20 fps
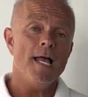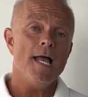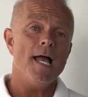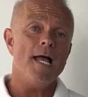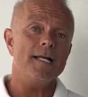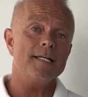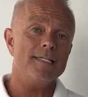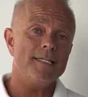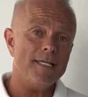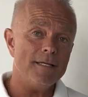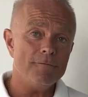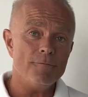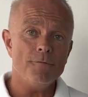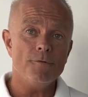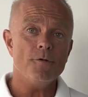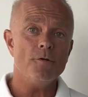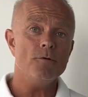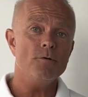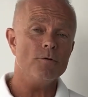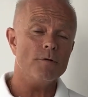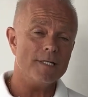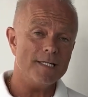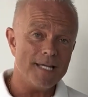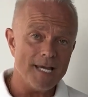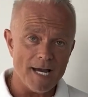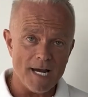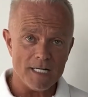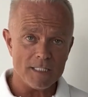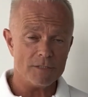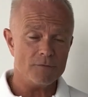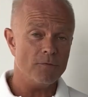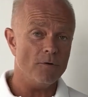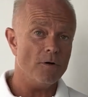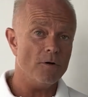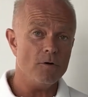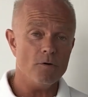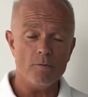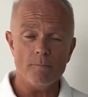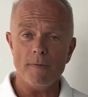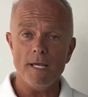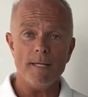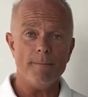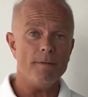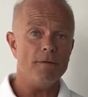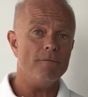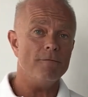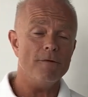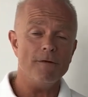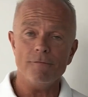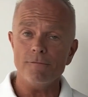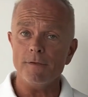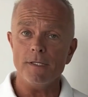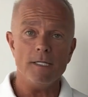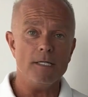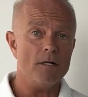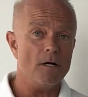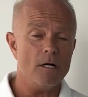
and give you cash flow, maybe 50,